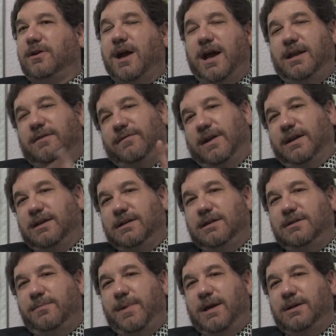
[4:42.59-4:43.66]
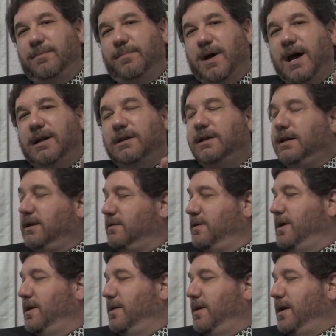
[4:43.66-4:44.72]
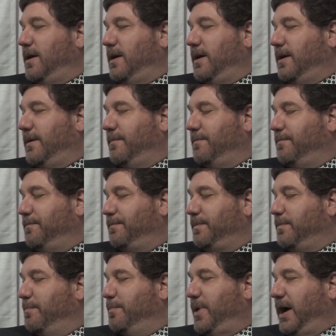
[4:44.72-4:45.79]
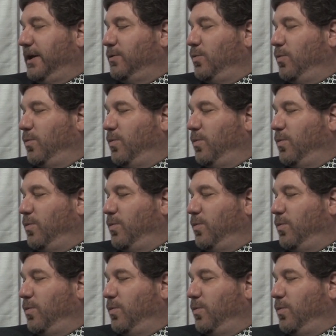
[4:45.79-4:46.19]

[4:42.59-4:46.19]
kind of like an independent bottling, but